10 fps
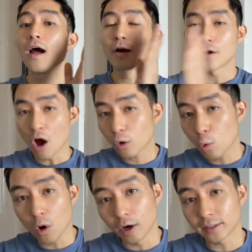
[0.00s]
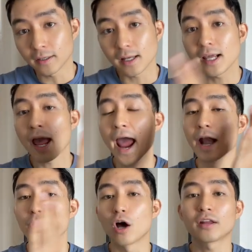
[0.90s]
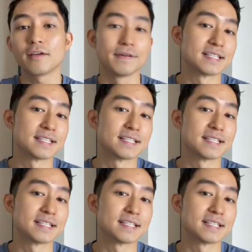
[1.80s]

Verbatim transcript: not quarterly, and not even